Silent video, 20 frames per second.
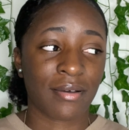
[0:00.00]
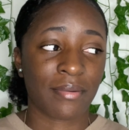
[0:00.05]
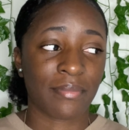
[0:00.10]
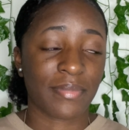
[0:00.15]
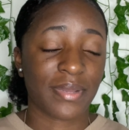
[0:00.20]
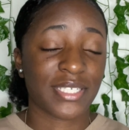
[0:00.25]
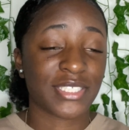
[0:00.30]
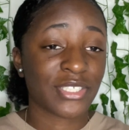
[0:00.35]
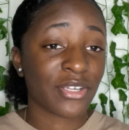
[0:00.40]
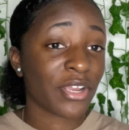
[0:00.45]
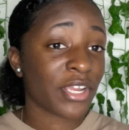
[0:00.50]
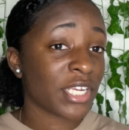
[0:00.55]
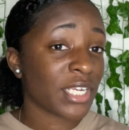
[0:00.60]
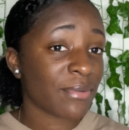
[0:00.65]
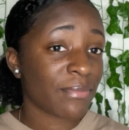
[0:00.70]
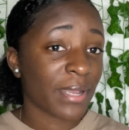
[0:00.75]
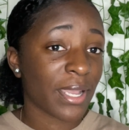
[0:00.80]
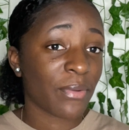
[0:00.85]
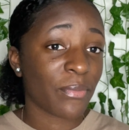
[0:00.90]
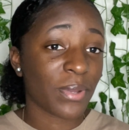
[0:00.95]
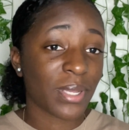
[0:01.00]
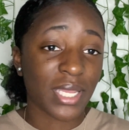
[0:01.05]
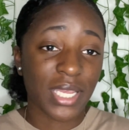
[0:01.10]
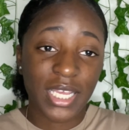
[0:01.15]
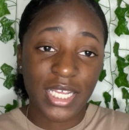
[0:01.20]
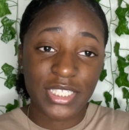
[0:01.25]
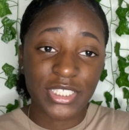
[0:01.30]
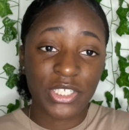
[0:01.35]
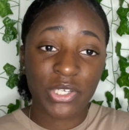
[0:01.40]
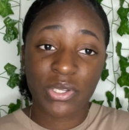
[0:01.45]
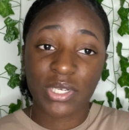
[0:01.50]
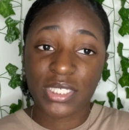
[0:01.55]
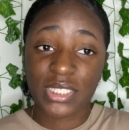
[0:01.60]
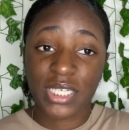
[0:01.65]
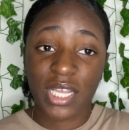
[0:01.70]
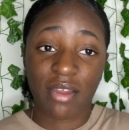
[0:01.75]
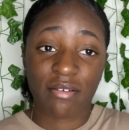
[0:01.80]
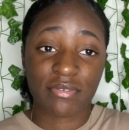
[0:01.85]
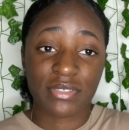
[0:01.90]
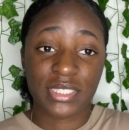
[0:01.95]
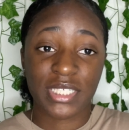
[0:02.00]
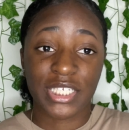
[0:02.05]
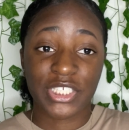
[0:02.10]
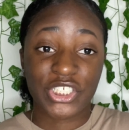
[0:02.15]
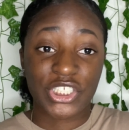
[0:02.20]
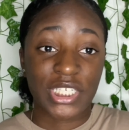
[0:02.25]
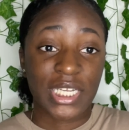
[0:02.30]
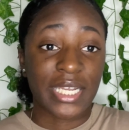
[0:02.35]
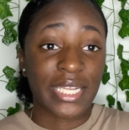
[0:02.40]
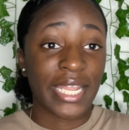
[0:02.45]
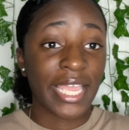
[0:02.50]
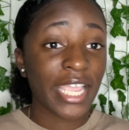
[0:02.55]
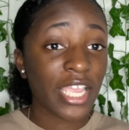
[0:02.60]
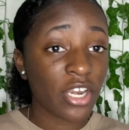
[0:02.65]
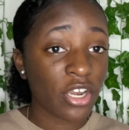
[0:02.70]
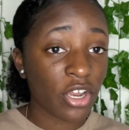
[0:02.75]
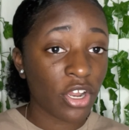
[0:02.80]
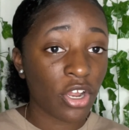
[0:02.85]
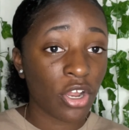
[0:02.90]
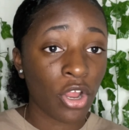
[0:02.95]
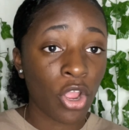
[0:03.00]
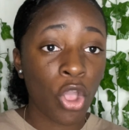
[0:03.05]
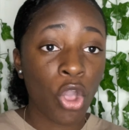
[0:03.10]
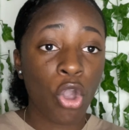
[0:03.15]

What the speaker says: Is there any way we can continue this conversation later?